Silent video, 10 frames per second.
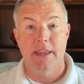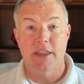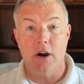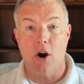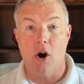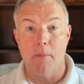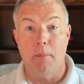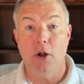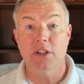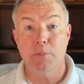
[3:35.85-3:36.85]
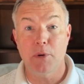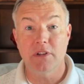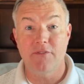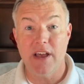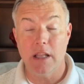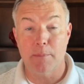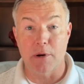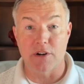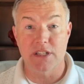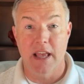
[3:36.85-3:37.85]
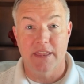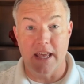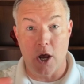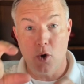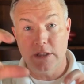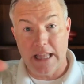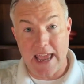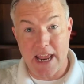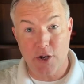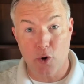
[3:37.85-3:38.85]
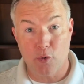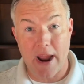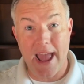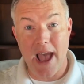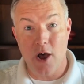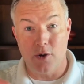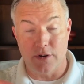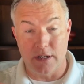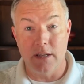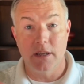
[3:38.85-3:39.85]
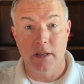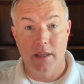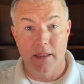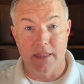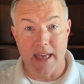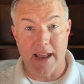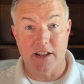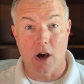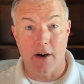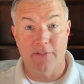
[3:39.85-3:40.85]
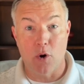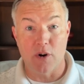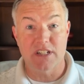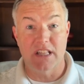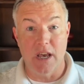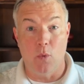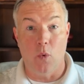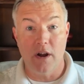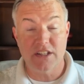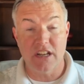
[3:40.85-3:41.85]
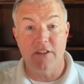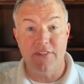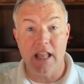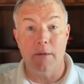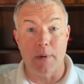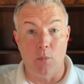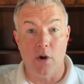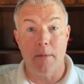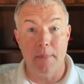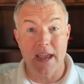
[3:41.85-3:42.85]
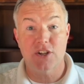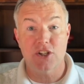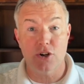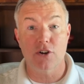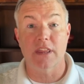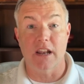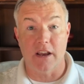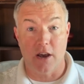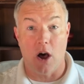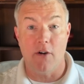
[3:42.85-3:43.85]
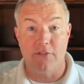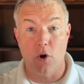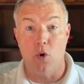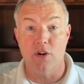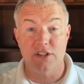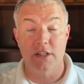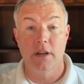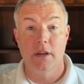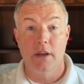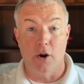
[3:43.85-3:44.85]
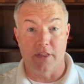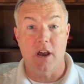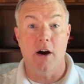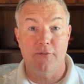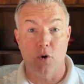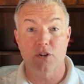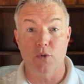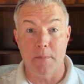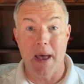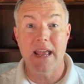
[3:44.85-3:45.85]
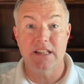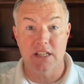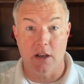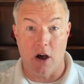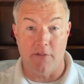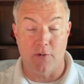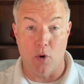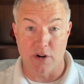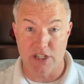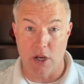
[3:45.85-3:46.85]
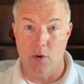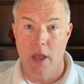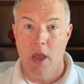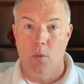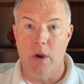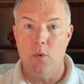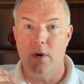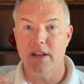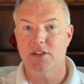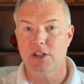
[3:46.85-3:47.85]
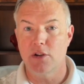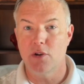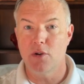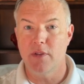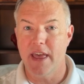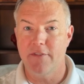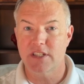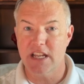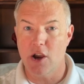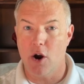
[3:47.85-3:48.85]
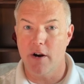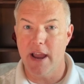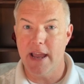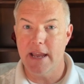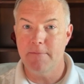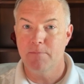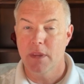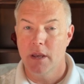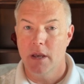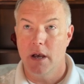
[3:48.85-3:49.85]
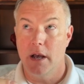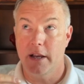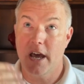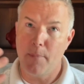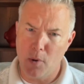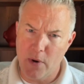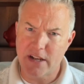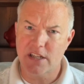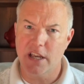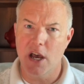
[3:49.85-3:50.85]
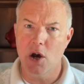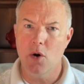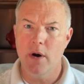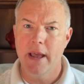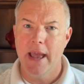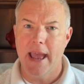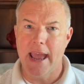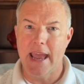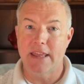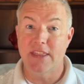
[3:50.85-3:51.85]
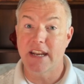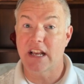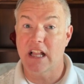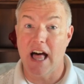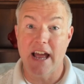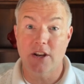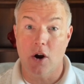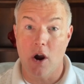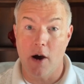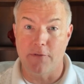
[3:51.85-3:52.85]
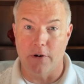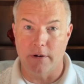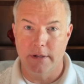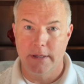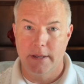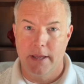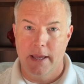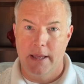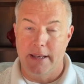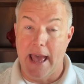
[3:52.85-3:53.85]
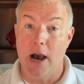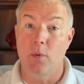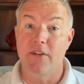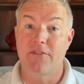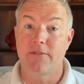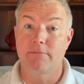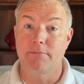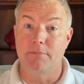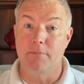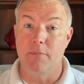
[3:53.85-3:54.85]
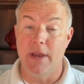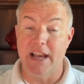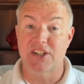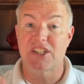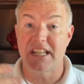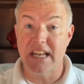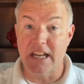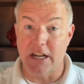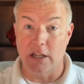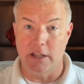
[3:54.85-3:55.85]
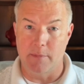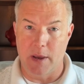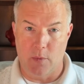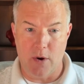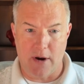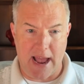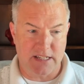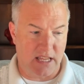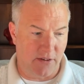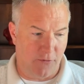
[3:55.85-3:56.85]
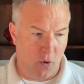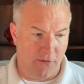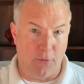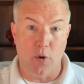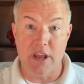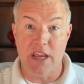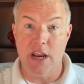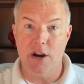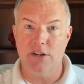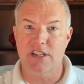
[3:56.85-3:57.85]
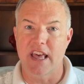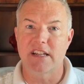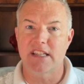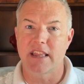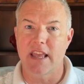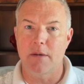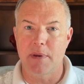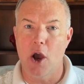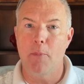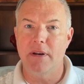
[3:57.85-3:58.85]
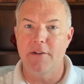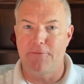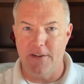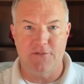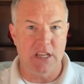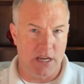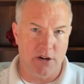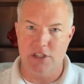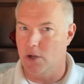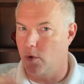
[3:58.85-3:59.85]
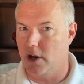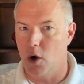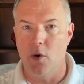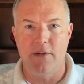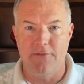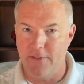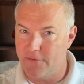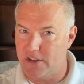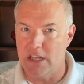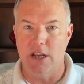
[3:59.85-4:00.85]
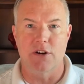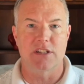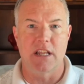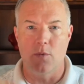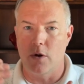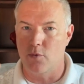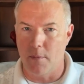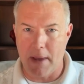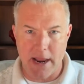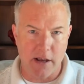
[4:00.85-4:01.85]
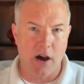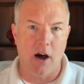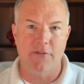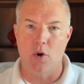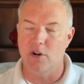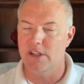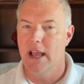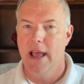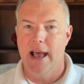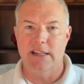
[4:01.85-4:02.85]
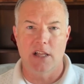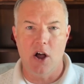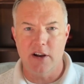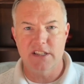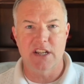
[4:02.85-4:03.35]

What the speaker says: there are multiple developers that own land around that golf course that want to develop and want to make sure that a golf course, or the golf course, remains a golf course. So we went to the FCRA a couple weeks ago and they declined our offer. Now we've extended it a little bit. We were asking for 40 years. They said they'd be open to 50 years. So we're going 50 years, that it would remain a golf course as long as